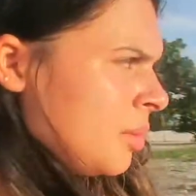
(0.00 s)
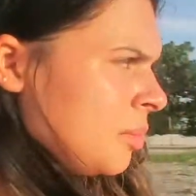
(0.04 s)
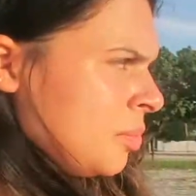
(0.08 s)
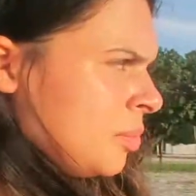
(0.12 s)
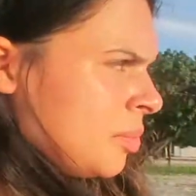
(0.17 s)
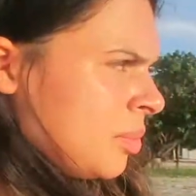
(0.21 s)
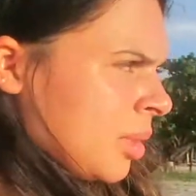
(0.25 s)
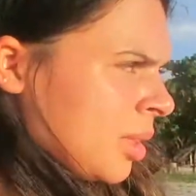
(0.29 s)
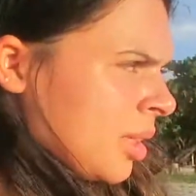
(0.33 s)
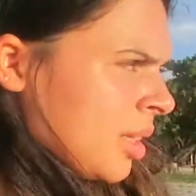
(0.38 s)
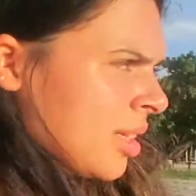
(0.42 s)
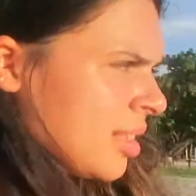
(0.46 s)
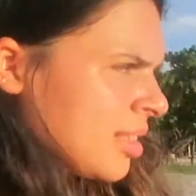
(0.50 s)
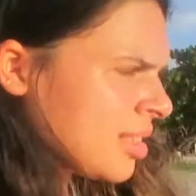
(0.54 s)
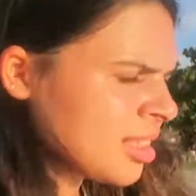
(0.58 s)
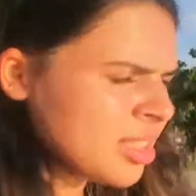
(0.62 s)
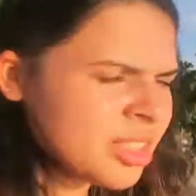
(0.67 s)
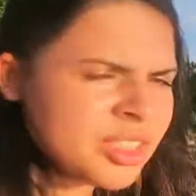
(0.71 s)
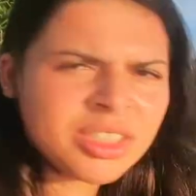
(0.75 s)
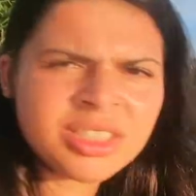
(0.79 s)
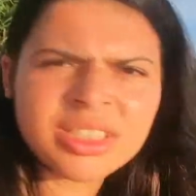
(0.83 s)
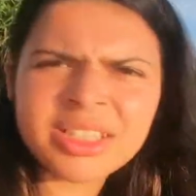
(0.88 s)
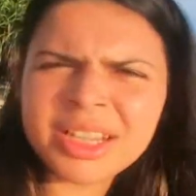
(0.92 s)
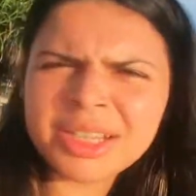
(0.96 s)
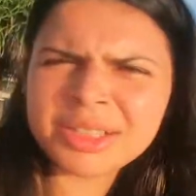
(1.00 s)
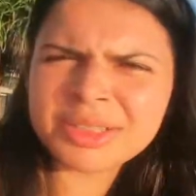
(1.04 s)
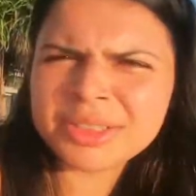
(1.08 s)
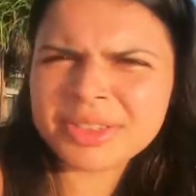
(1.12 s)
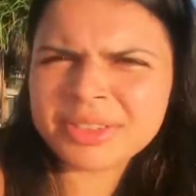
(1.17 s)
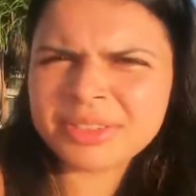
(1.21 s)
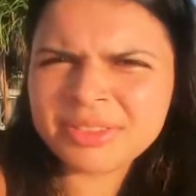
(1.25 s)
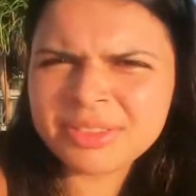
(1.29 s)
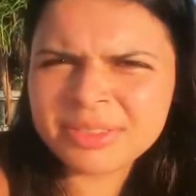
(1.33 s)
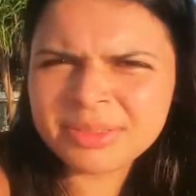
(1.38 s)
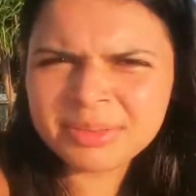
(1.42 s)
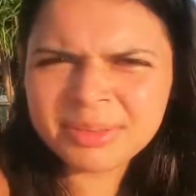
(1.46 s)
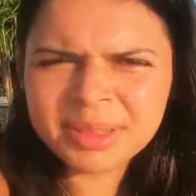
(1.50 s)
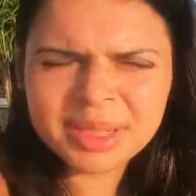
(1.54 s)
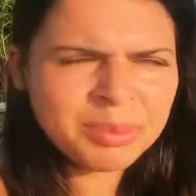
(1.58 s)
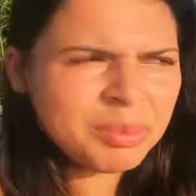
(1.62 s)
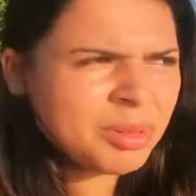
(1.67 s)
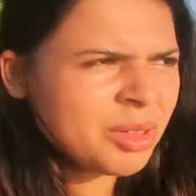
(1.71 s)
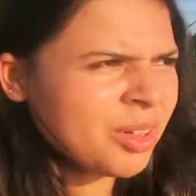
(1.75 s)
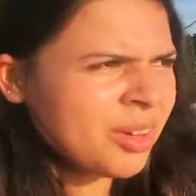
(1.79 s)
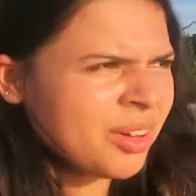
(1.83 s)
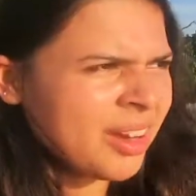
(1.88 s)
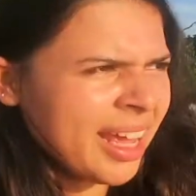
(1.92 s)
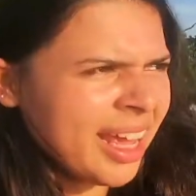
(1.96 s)
Because there's just loads of
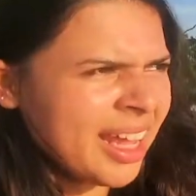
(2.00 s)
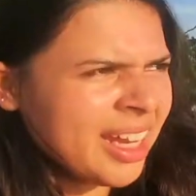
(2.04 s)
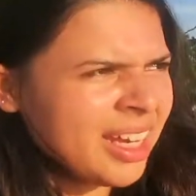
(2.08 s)
people on it